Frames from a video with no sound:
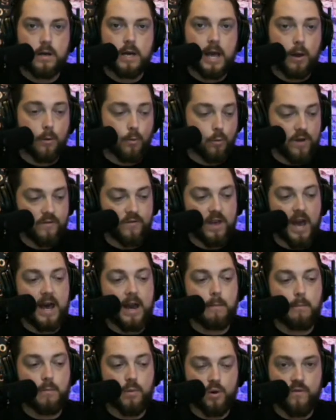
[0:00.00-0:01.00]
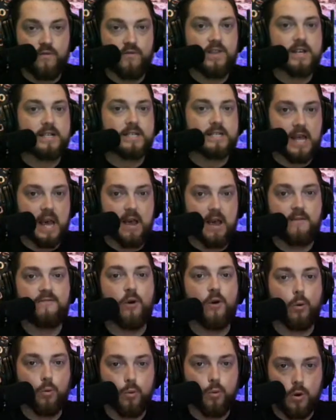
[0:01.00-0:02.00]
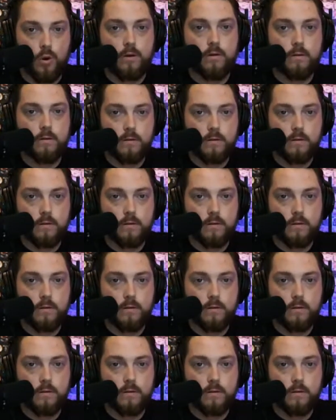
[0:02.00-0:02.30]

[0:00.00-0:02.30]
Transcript: and we've got to move this thing forward